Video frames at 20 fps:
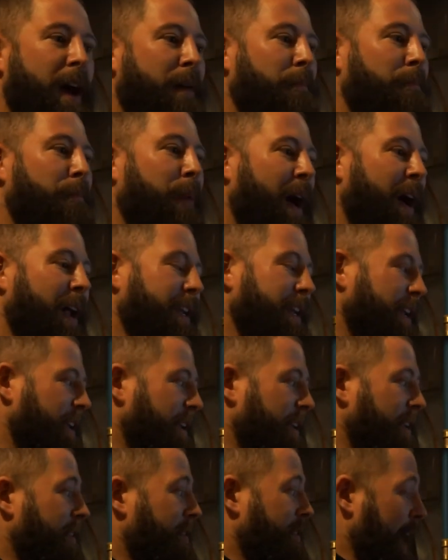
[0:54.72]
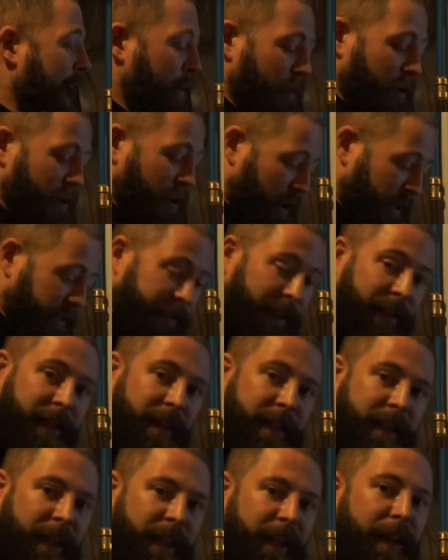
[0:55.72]
But that will cause the
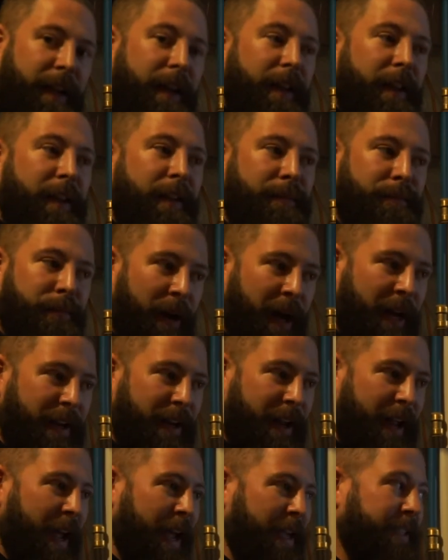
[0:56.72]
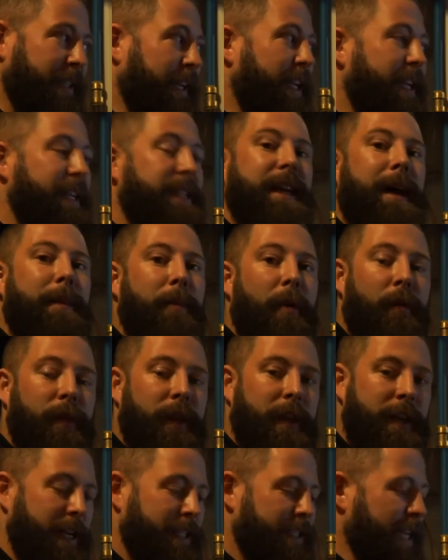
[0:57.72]
leaking. But as it heats up over
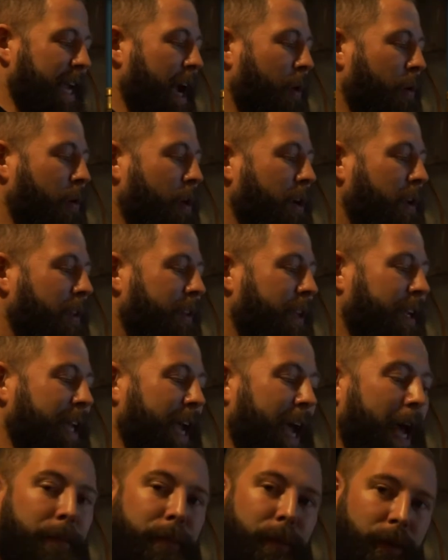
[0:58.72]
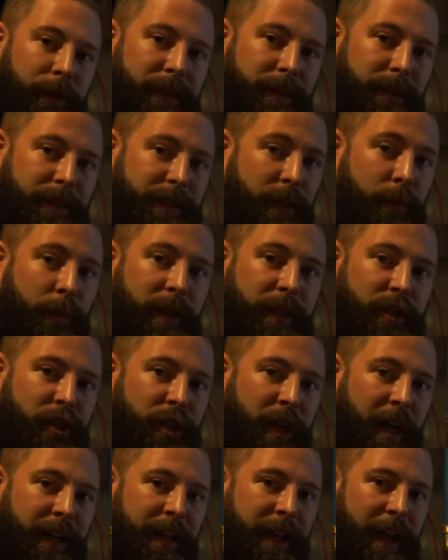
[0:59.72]
the next hour, the gap will squeeze
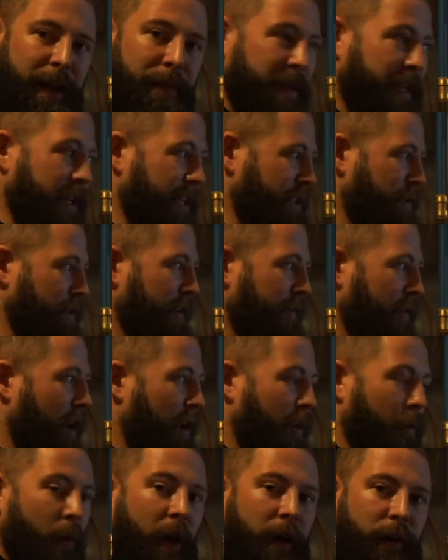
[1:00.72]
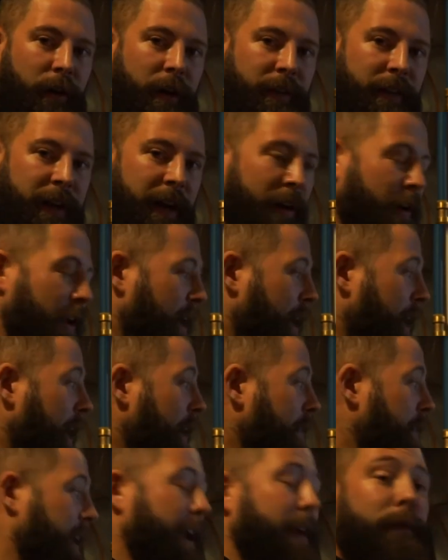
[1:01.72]
shut again because you have hot water in there,
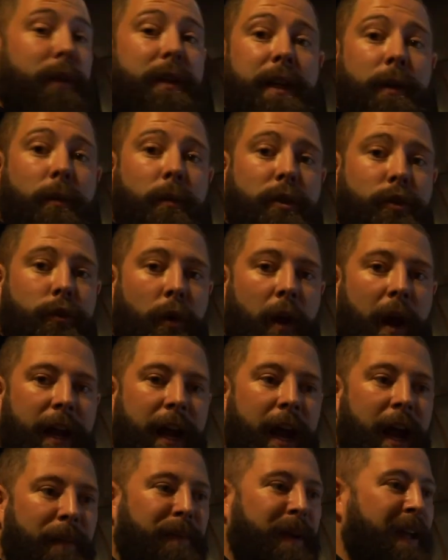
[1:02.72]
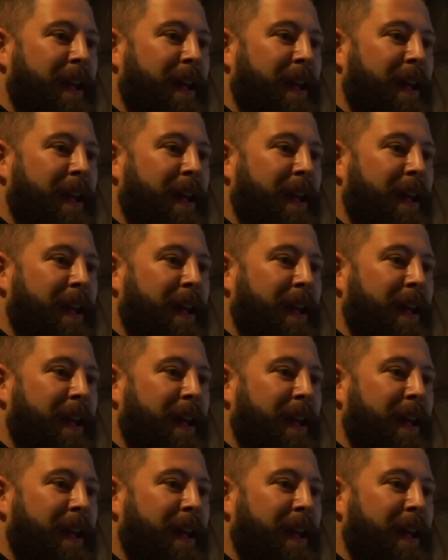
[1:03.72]
and then everything will dry up.